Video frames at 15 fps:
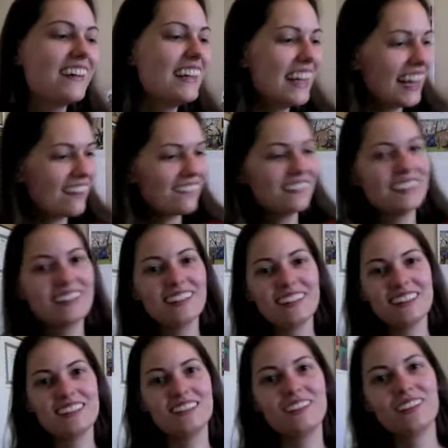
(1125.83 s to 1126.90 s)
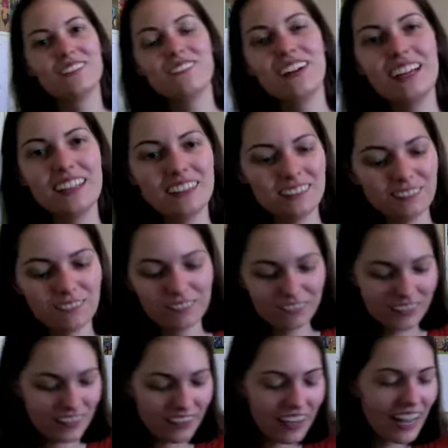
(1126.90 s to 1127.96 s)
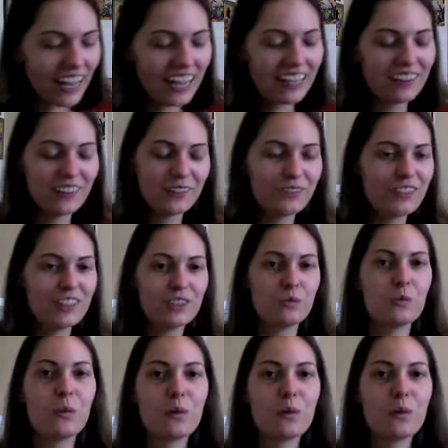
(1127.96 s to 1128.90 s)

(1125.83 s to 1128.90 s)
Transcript: How are they going to seal away the god of this